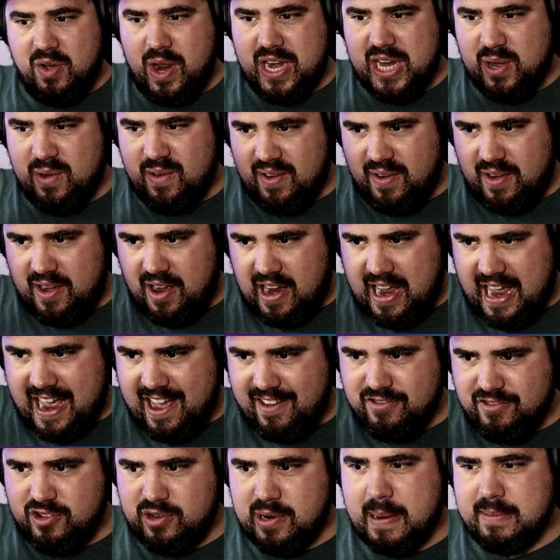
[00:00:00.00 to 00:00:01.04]
When you
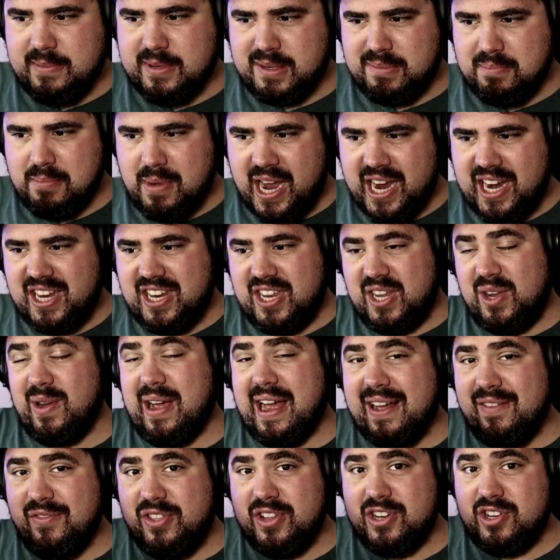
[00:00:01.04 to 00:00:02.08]
have drums mic'd, you
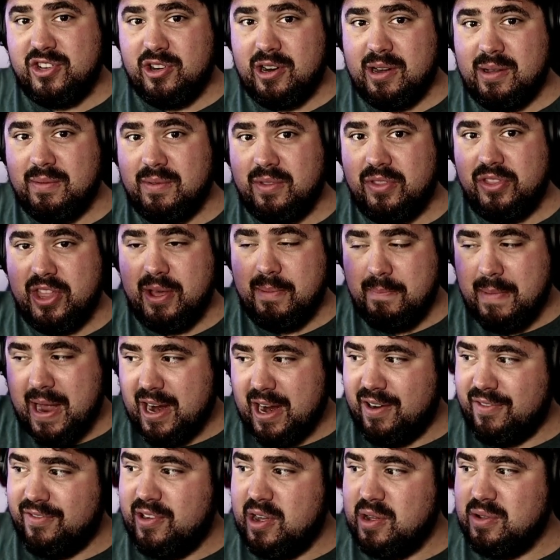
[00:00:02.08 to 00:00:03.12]
have the
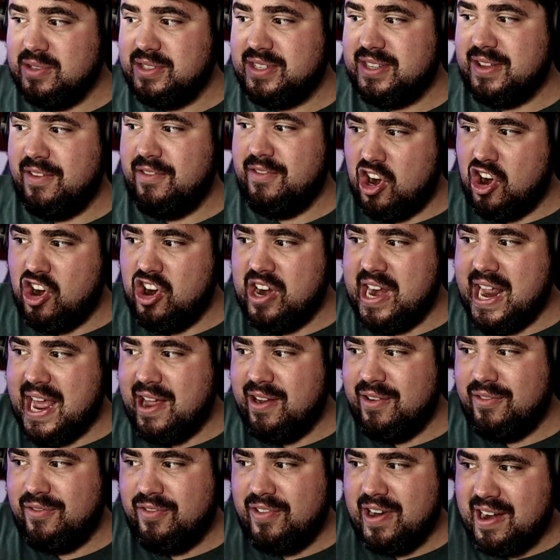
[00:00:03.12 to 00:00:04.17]
microphones turned
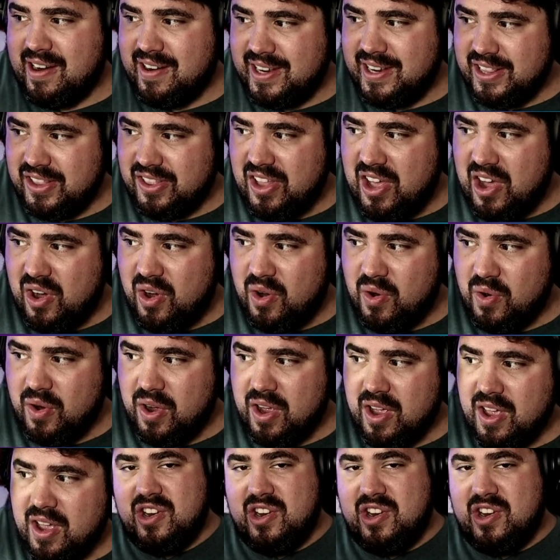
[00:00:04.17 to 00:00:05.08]
down very low.